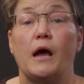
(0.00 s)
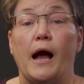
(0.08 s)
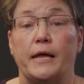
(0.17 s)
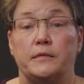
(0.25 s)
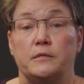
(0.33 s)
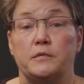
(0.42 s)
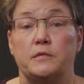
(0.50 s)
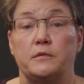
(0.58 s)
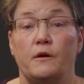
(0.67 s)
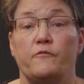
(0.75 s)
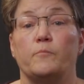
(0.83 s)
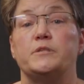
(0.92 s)
guidance
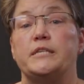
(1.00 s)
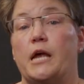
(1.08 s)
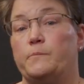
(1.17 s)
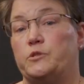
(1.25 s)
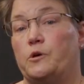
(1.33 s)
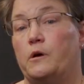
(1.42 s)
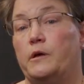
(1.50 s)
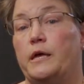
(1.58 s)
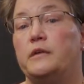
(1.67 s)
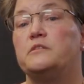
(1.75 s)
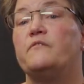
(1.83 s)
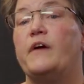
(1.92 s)
from SAMHSA
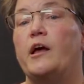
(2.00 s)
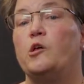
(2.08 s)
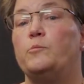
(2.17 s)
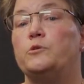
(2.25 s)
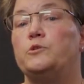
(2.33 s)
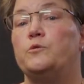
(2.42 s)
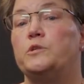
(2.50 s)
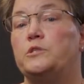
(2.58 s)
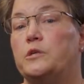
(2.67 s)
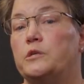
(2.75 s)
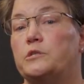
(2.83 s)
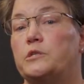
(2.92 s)
is available to
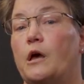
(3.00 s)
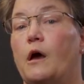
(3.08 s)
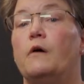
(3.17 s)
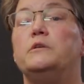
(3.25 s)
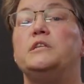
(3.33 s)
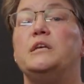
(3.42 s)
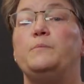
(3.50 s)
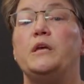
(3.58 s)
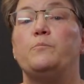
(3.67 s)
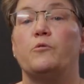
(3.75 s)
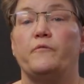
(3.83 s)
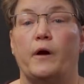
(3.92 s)
assist
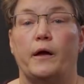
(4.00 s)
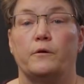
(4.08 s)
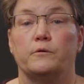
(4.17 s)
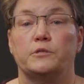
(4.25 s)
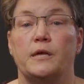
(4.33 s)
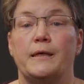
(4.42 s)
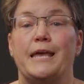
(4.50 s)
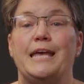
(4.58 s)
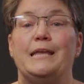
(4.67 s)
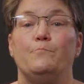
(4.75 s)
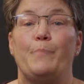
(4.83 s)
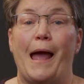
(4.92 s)
OTP providers
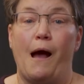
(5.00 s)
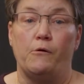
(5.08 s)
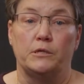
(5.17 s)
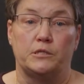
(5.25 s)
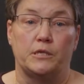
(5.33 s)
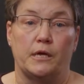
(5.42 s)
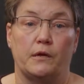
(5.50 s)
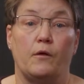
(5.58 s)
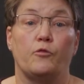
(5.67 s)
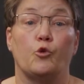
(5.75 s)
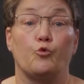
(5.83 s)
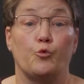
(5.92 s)
in balancing
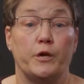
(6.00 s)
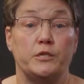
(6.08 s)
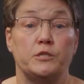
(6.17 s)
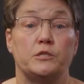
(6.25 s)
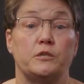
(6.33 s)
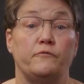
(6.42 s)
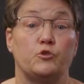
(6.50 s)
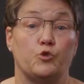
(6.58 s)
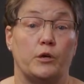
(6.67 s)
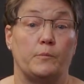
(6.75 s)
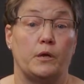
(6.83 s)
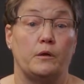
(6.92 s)
the risks of
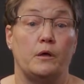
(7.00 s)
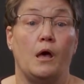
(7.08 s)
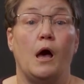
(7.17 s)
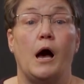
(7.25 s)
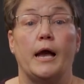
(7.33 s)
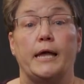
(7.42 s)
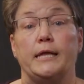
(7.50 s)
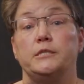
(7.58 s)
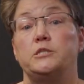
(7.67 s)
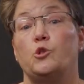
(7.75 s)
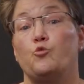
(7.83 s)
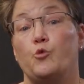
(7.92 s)
treatment
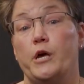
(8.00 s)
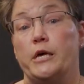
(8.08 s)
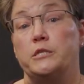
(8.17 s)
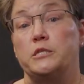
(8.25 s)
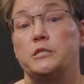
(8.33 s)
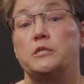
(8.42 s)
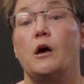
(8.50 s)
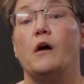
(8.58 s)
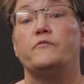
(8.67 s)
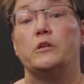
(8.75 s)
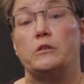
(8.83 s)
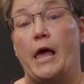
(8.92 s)
against the risks
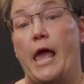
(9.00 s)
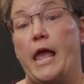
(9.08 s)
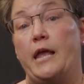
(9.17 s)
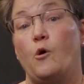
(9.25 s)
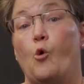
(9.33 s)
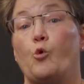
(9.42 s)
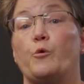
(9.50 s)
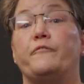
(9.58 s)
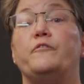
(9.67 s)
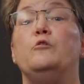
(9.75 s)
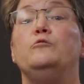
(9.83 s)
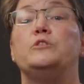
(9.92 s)
of delaying or
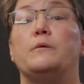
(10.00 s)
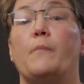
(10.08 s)
refusing